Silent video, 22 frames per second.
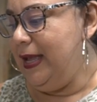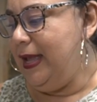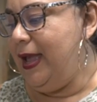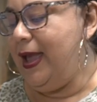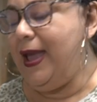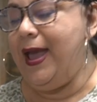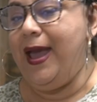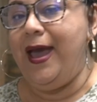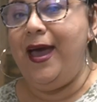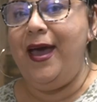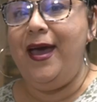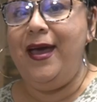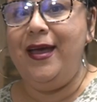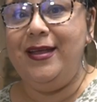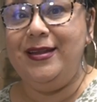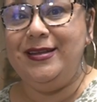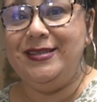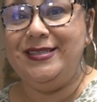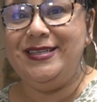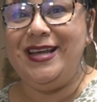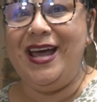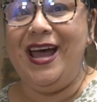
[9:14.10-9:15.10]

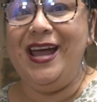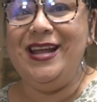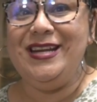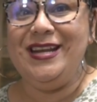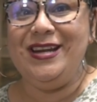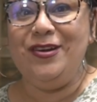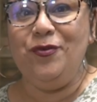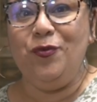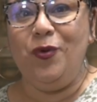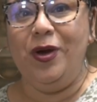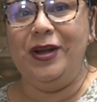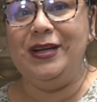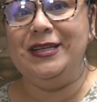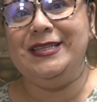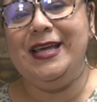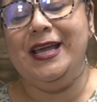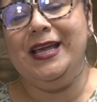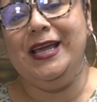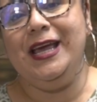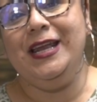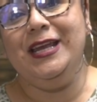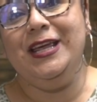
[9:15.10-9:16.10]
and I didn't want to
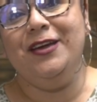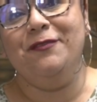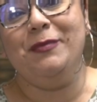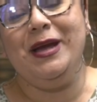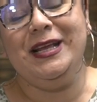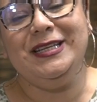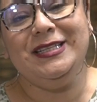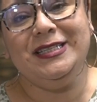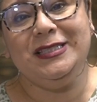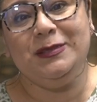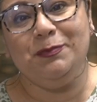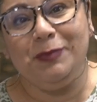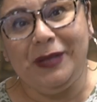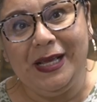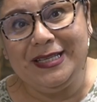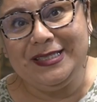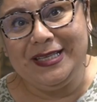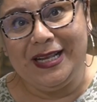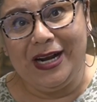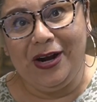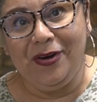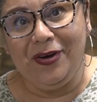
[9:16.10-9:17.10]
take any of my
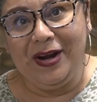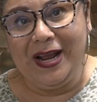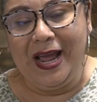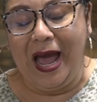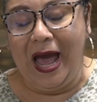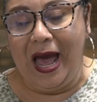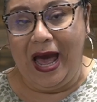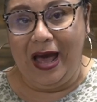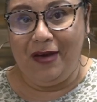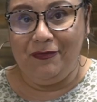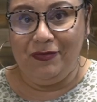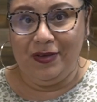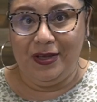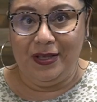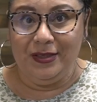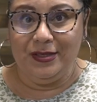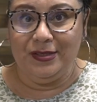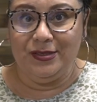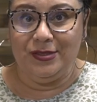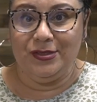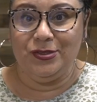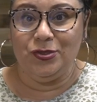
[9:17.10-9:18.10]
displays that I already have
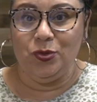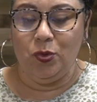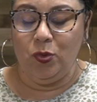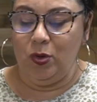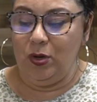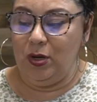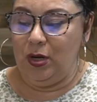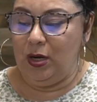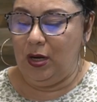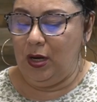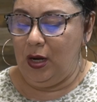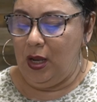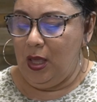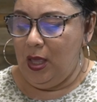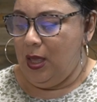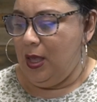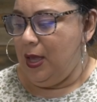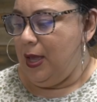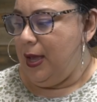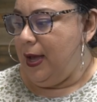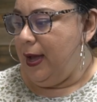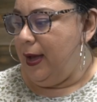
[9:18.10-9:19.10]
in the store,
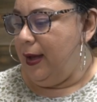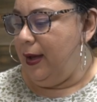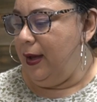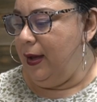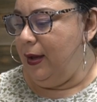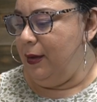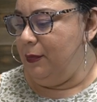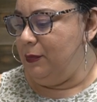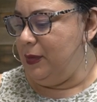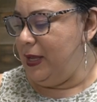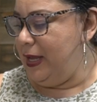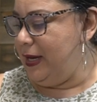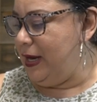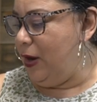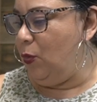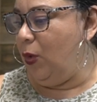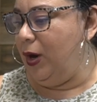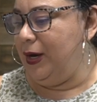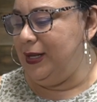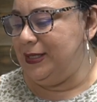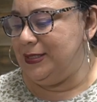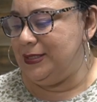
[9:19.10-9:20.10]
and I
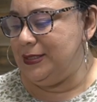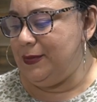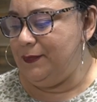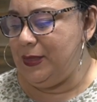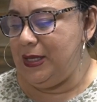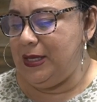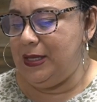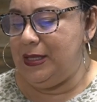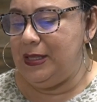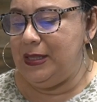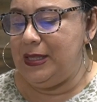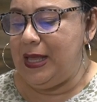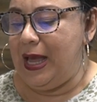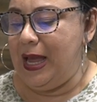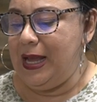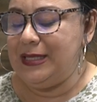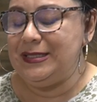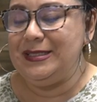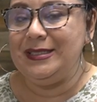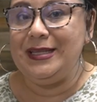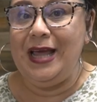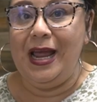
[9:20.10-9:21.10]
wanted something
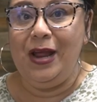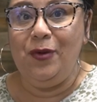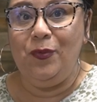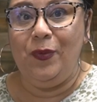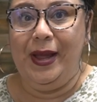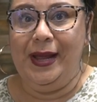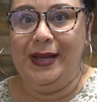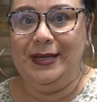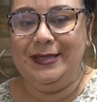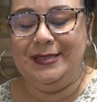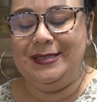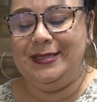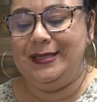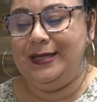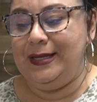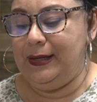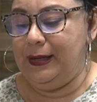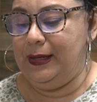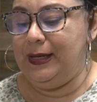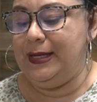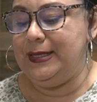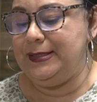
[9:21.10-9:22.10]
that is lightweight,
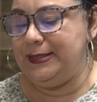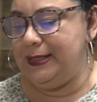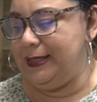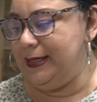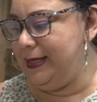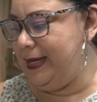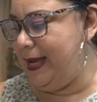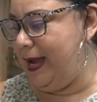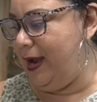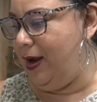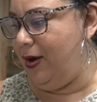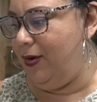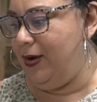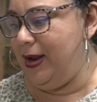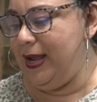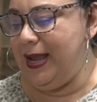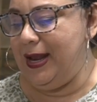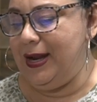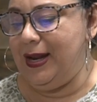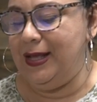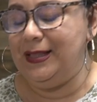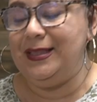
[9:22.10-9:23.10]
easy to
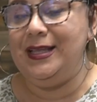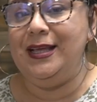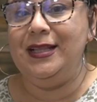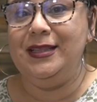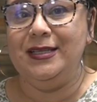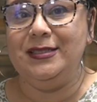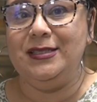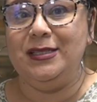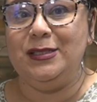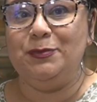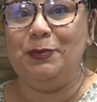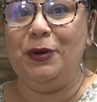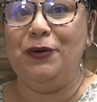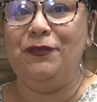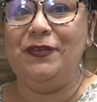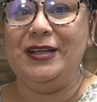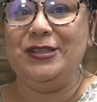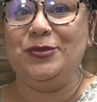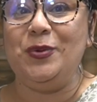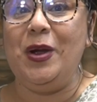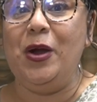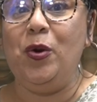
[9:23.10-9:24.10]
carry, and I think this is
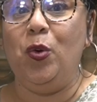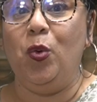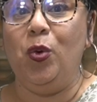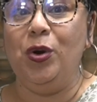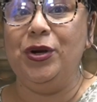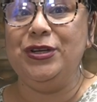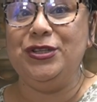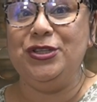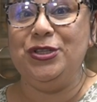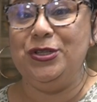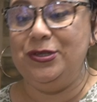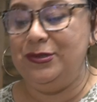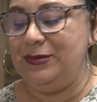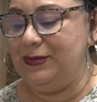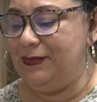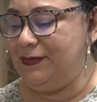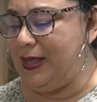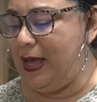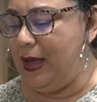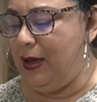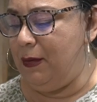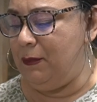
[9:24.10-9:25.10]
perfect. So I ordered 2
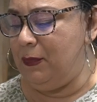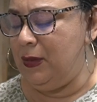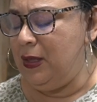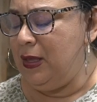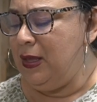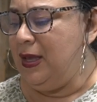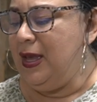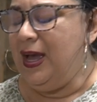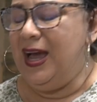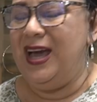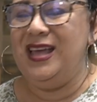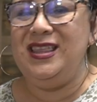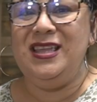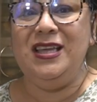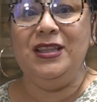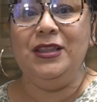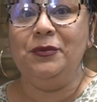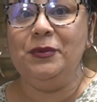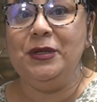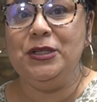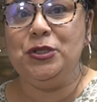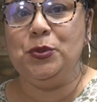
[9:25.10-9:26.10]
of them. I
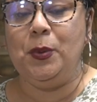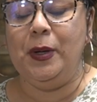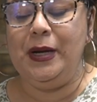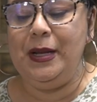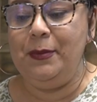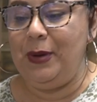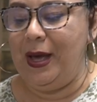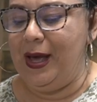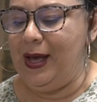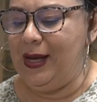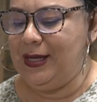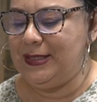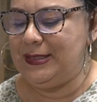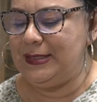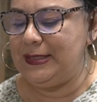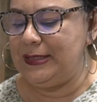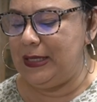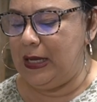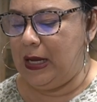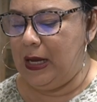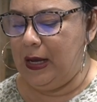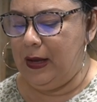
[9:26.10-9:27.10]
think they were 20
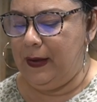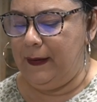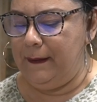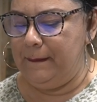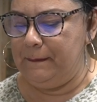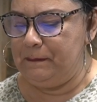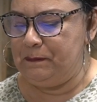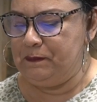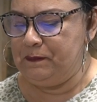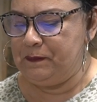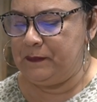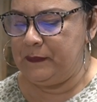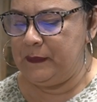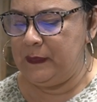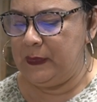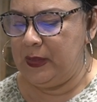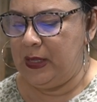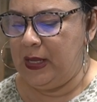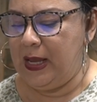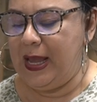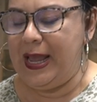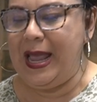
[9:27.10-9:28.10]
bucks, and
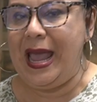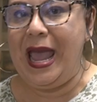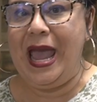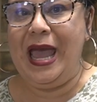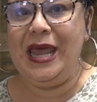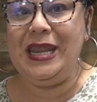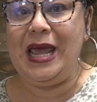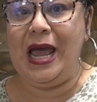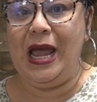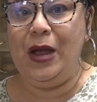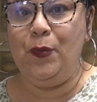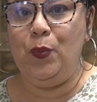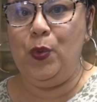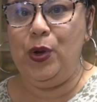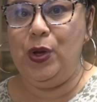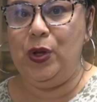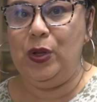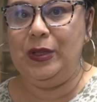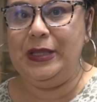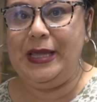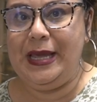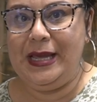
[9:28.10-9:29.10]
I
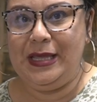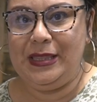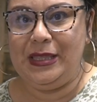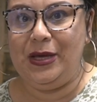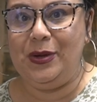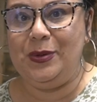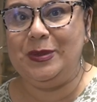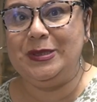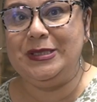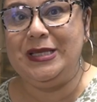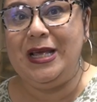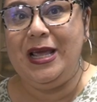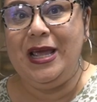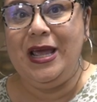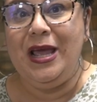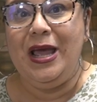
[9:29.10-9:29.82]
will link those